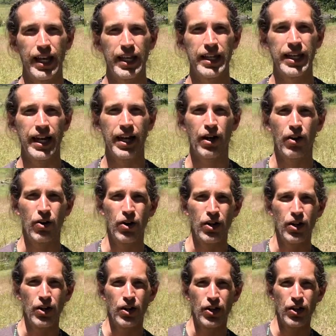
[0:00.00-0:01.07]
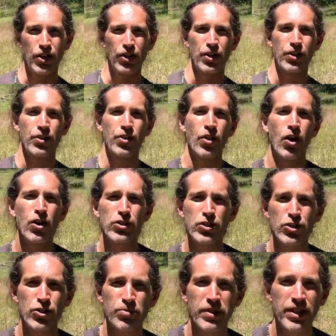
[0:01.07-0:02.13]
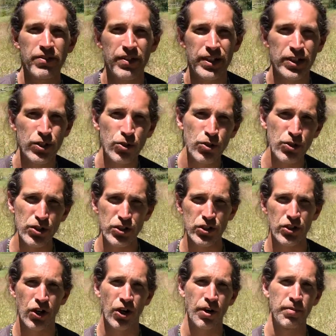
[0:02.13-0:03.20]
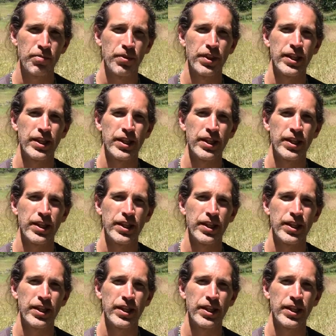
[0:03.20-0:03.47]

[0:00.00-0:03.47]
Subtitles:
Now, long-term elevated cortisol